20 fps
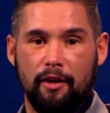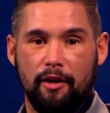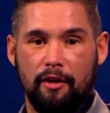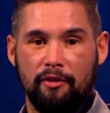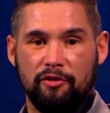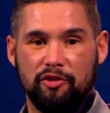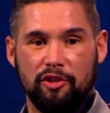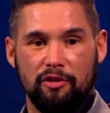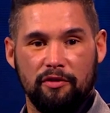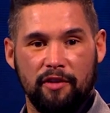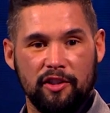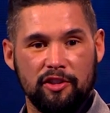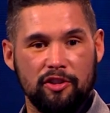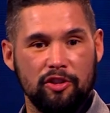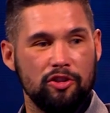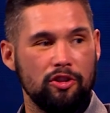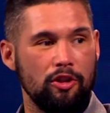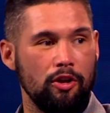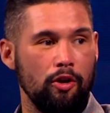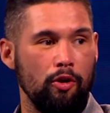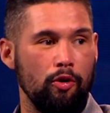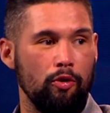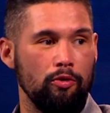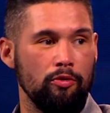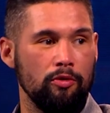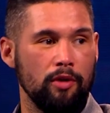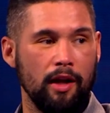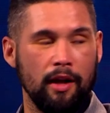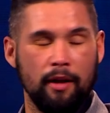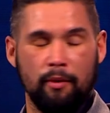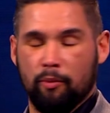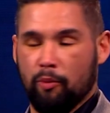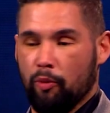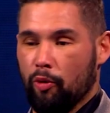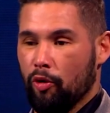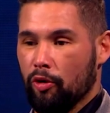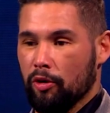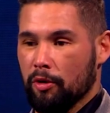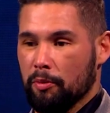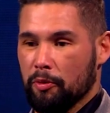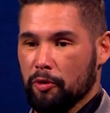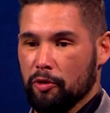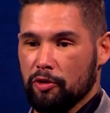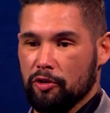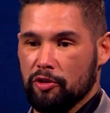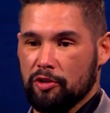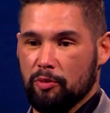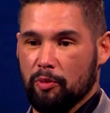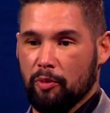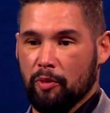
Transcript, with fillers: of Sylvester Stallone and Warner Brothers,